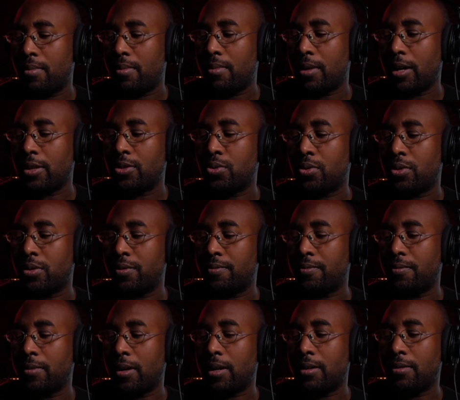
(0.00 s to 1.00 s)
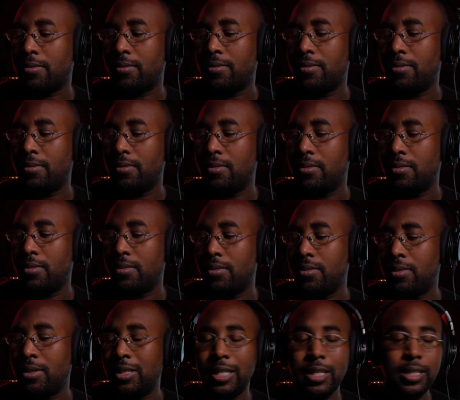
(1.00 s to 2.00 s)
that sort of uh,
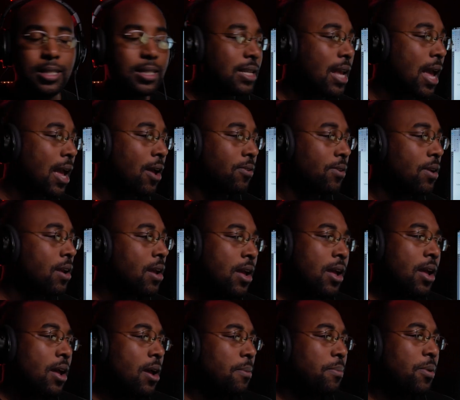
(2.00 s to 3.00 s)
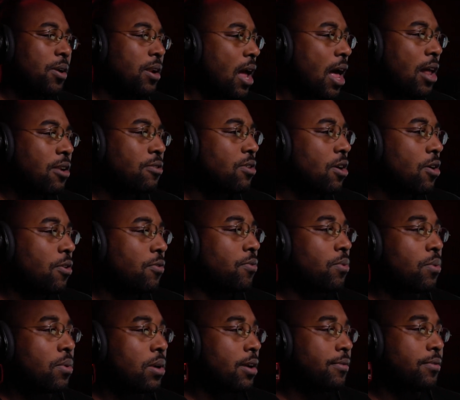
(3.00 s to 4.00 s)
D sound, but I don't know, for
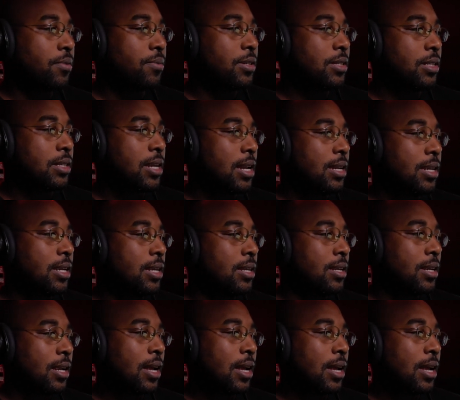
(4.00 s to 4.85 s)
whatever reason I didn't.